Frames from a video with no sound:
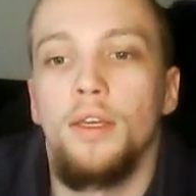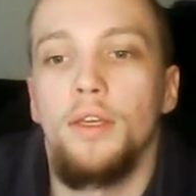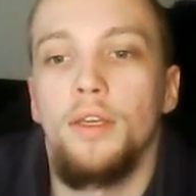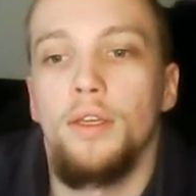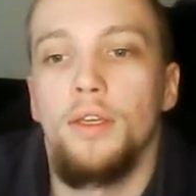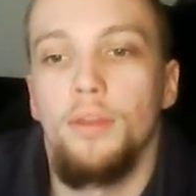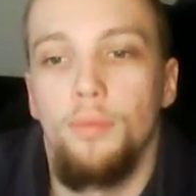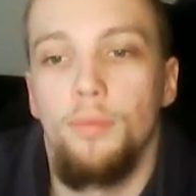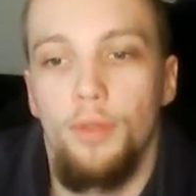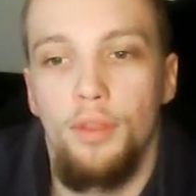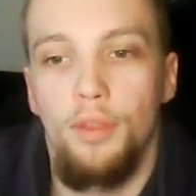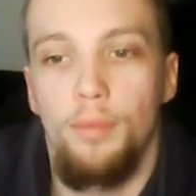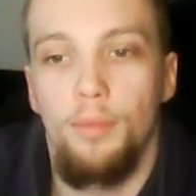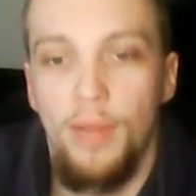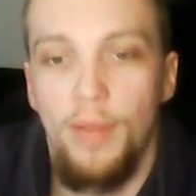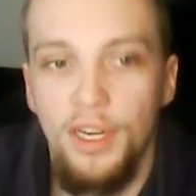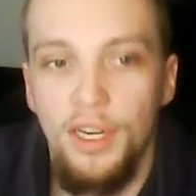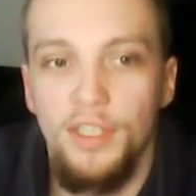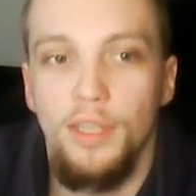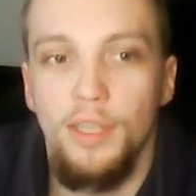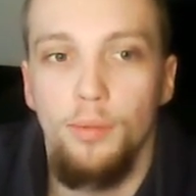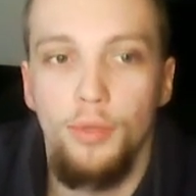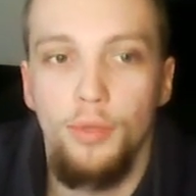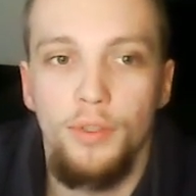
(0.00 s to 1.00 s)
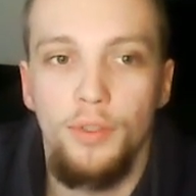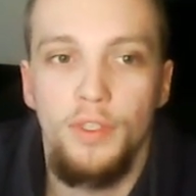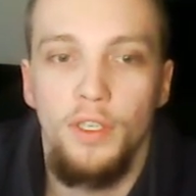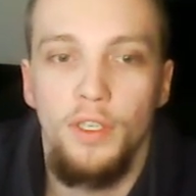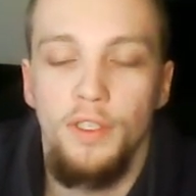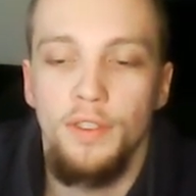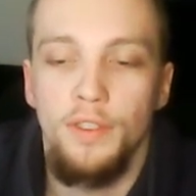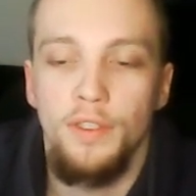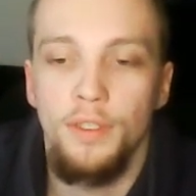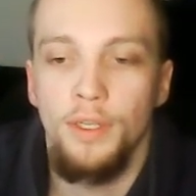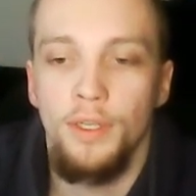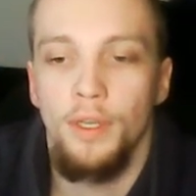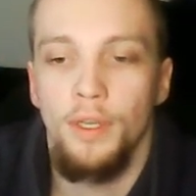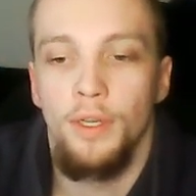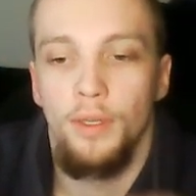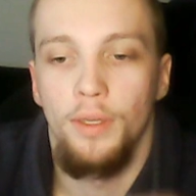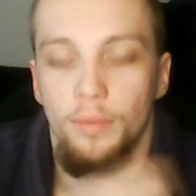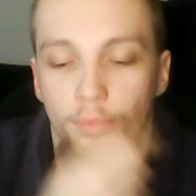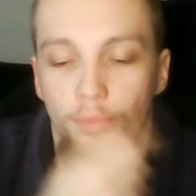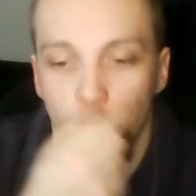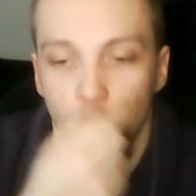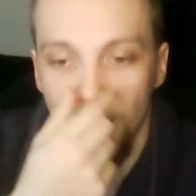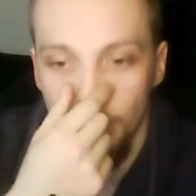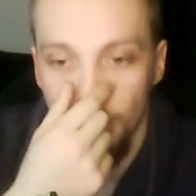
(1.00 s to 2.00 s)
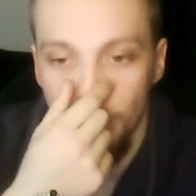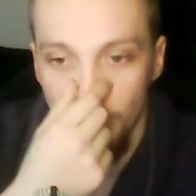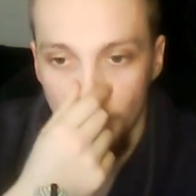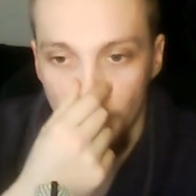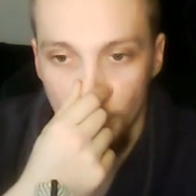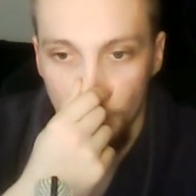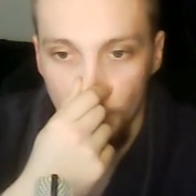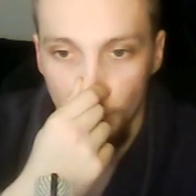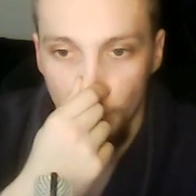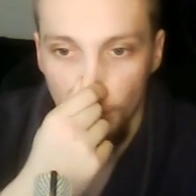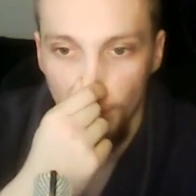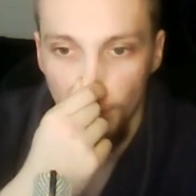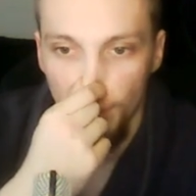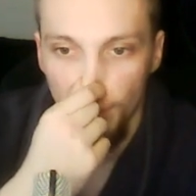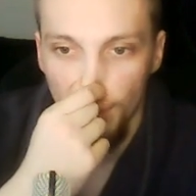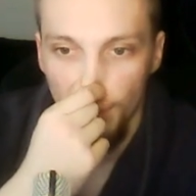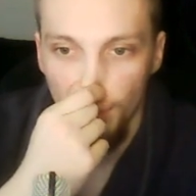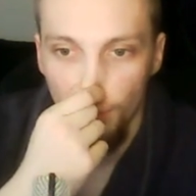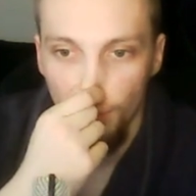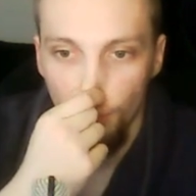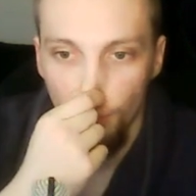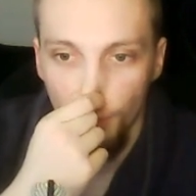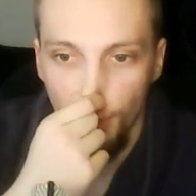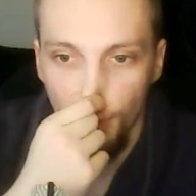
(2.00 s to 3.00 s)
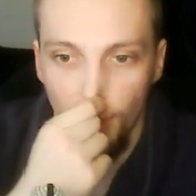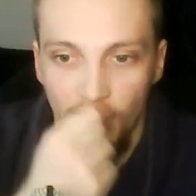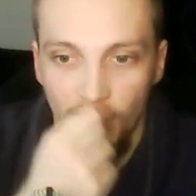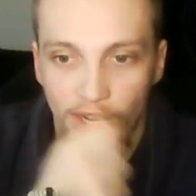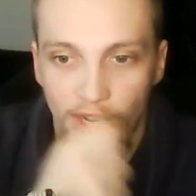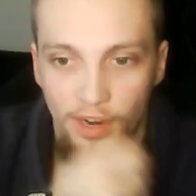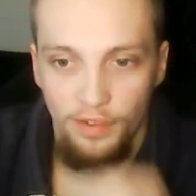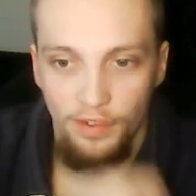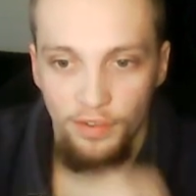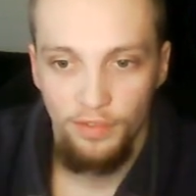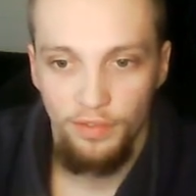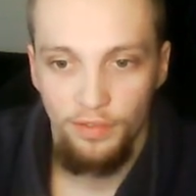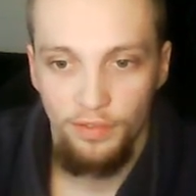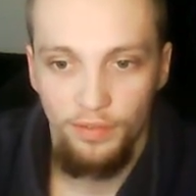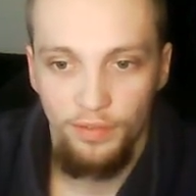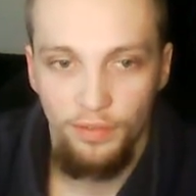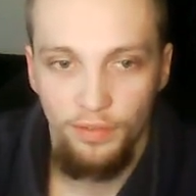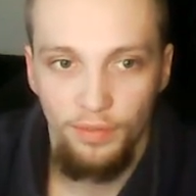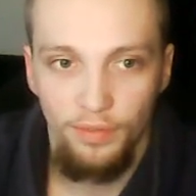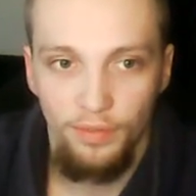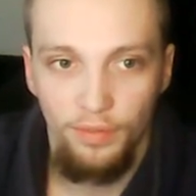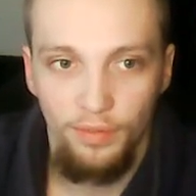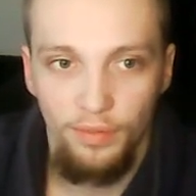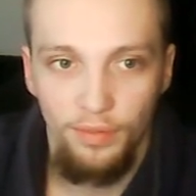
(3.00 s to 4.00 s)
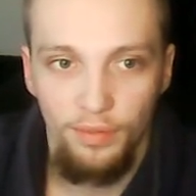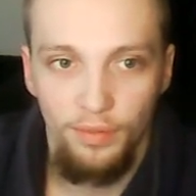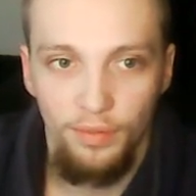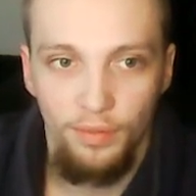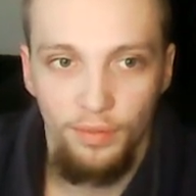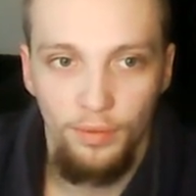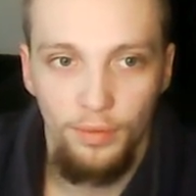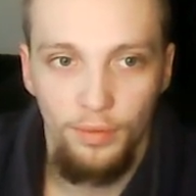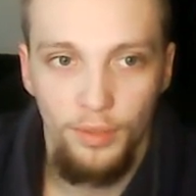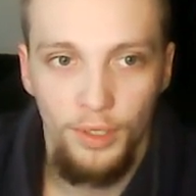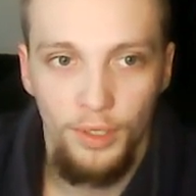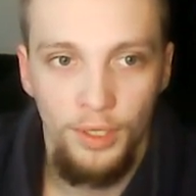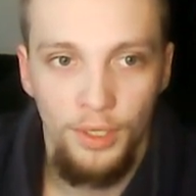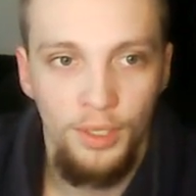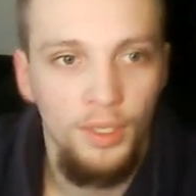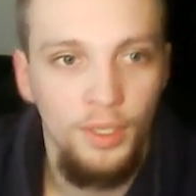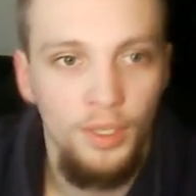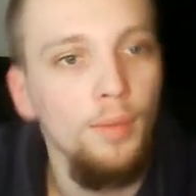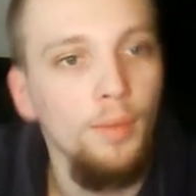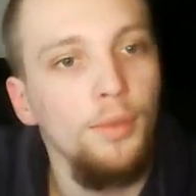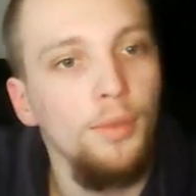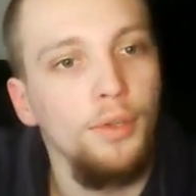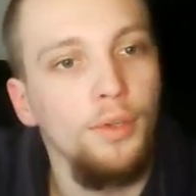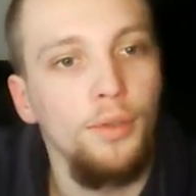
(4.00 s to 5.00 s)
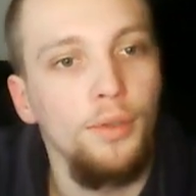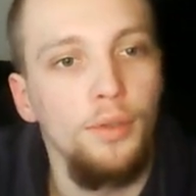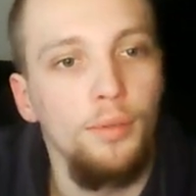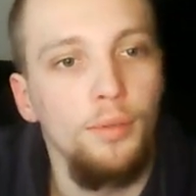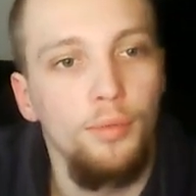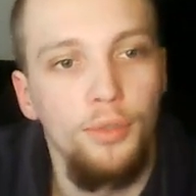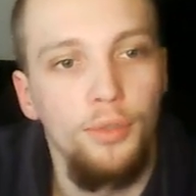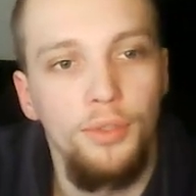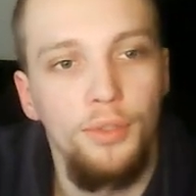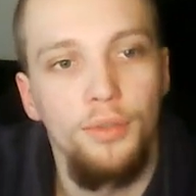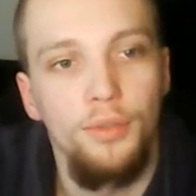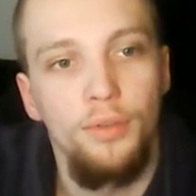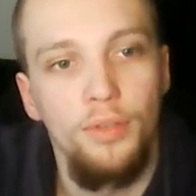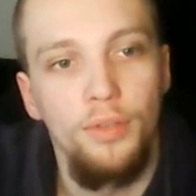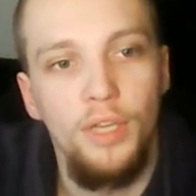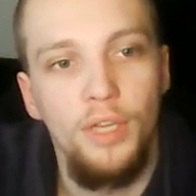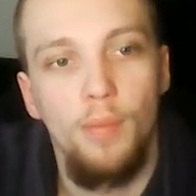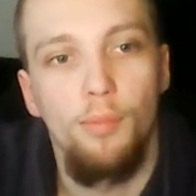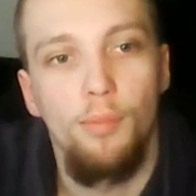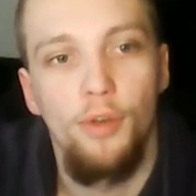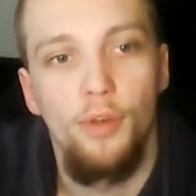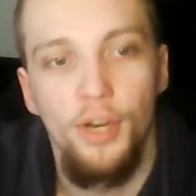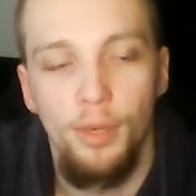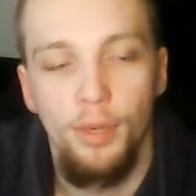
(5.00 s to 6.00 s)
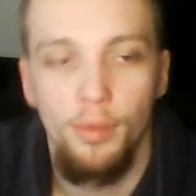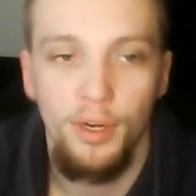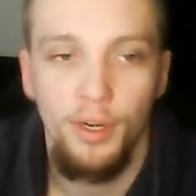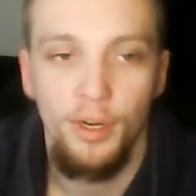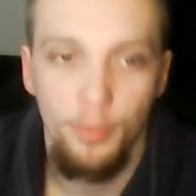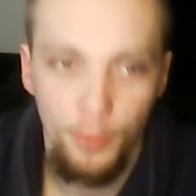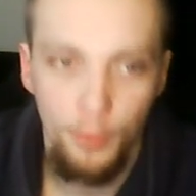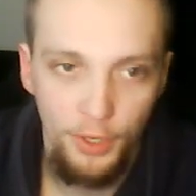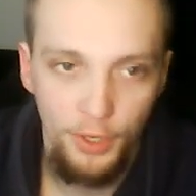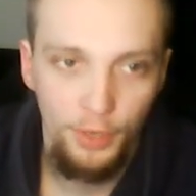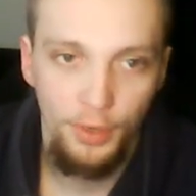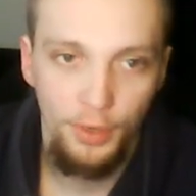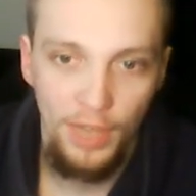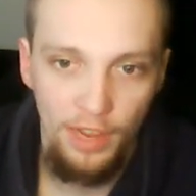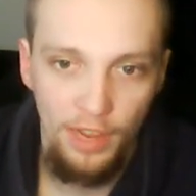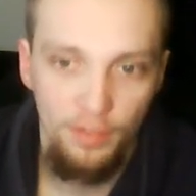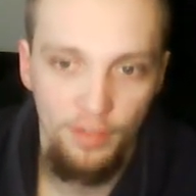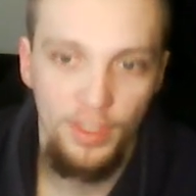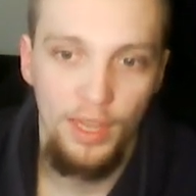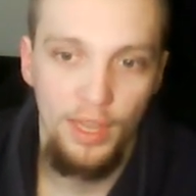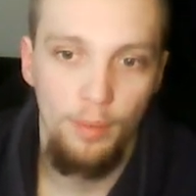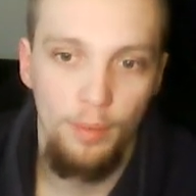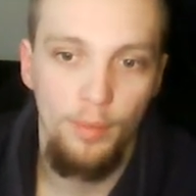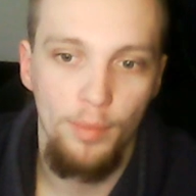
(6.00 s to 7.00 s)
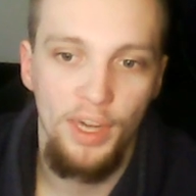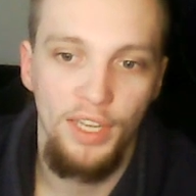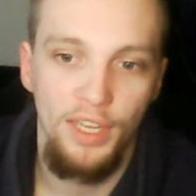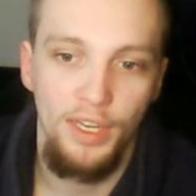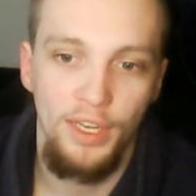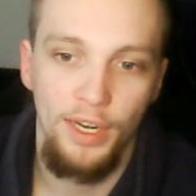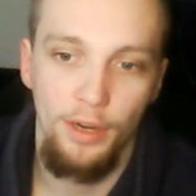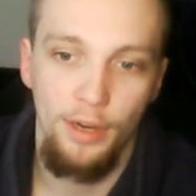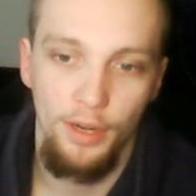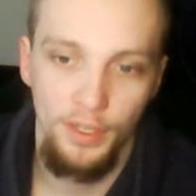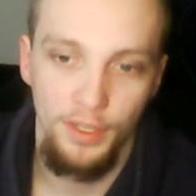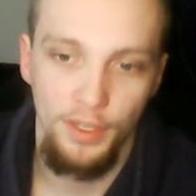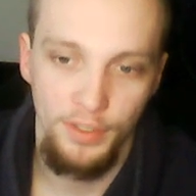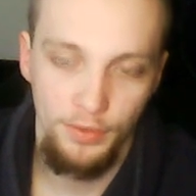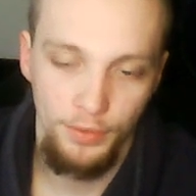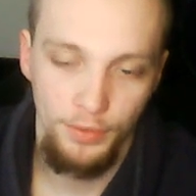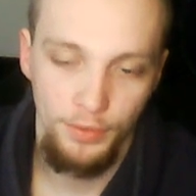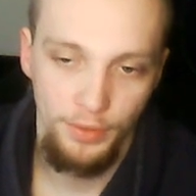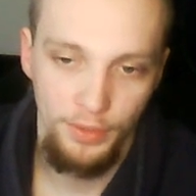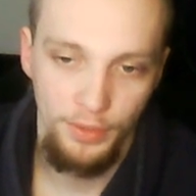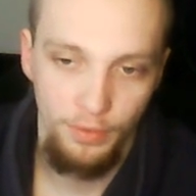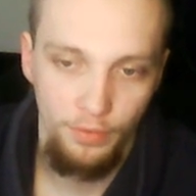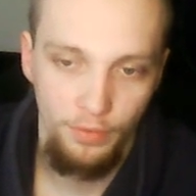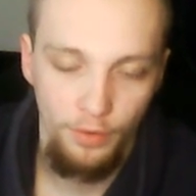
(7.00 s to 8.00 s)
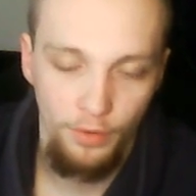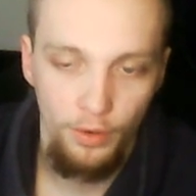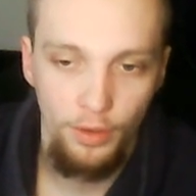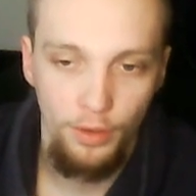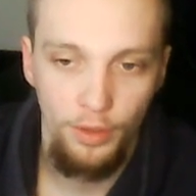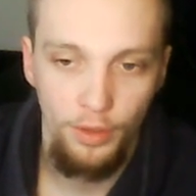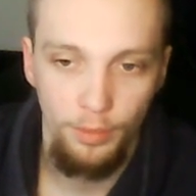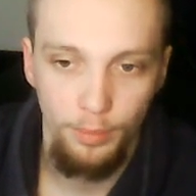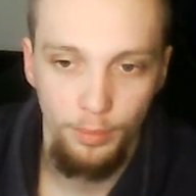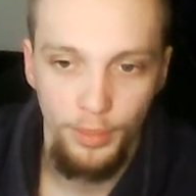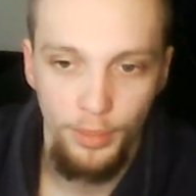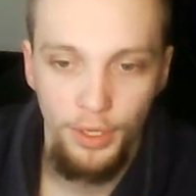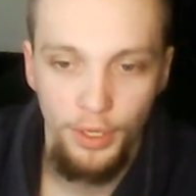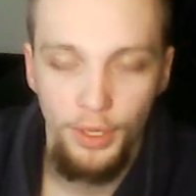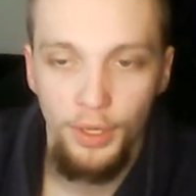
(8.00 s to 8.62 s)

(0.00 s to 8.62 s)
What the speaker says: with the main 10 books at least, we only have, I'm not gonna put a number here, but we don't have that many characters for them.